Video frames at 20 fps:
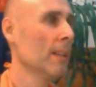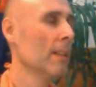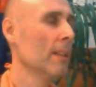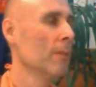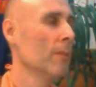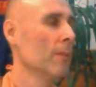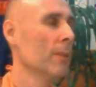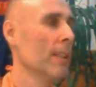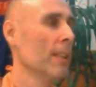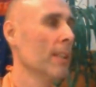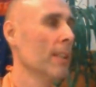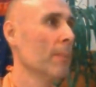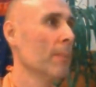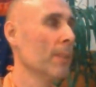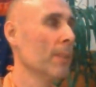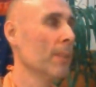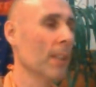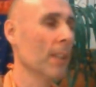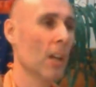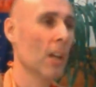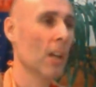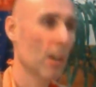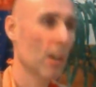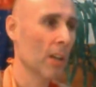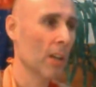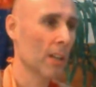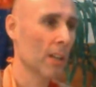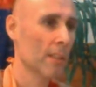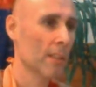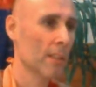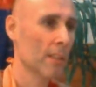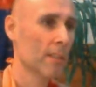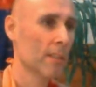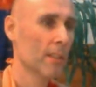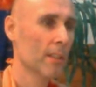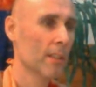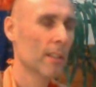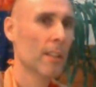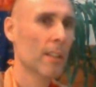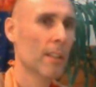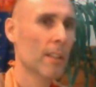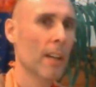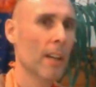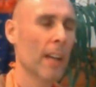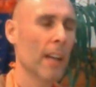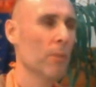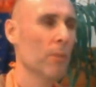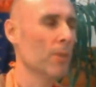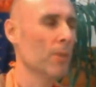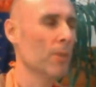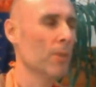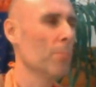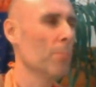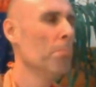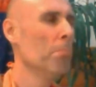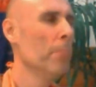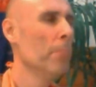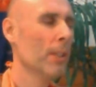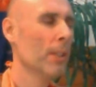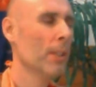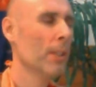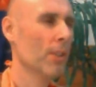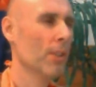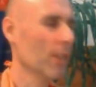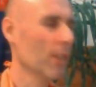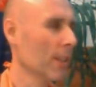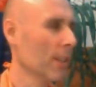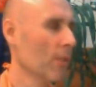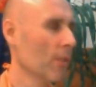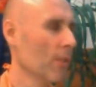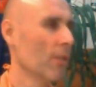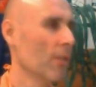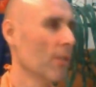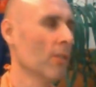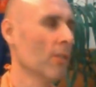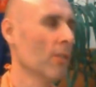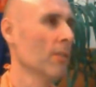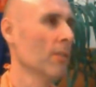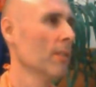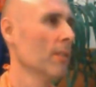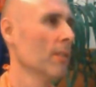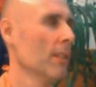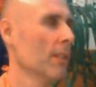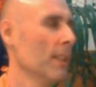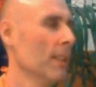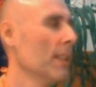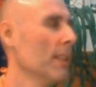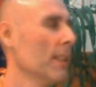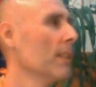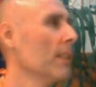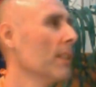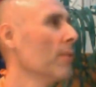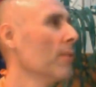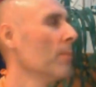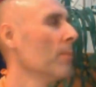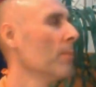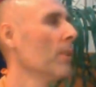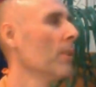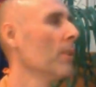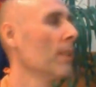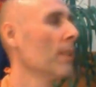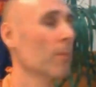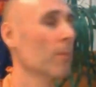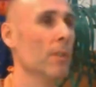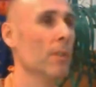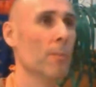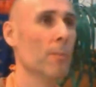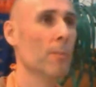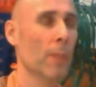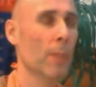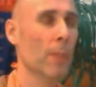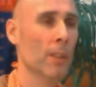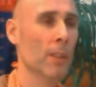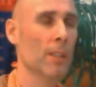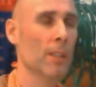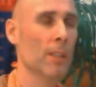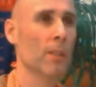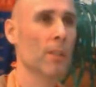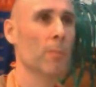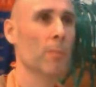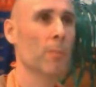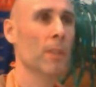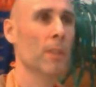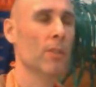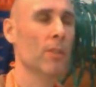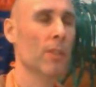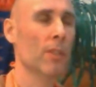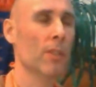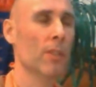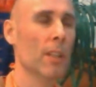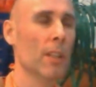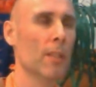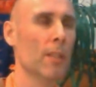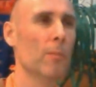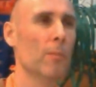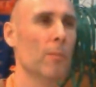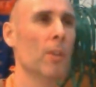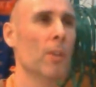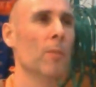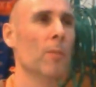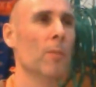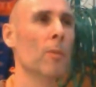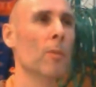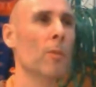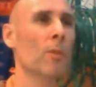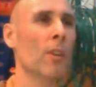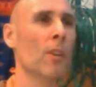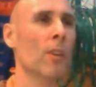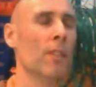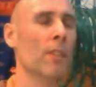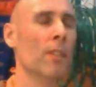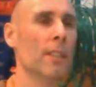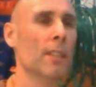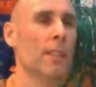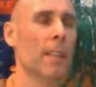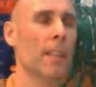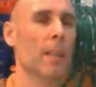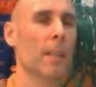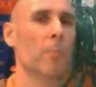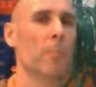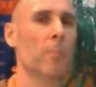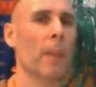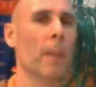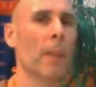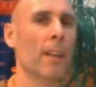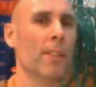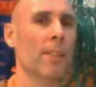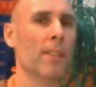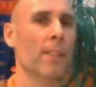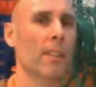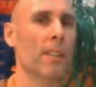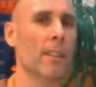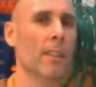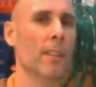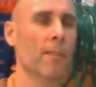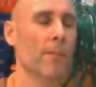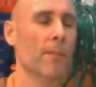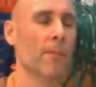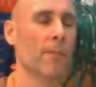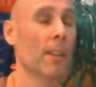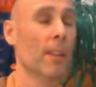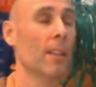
two of us slept in the car, and it was literally cold. Then in the morning we parked in the bridge, and in the morning we would go and take baths in the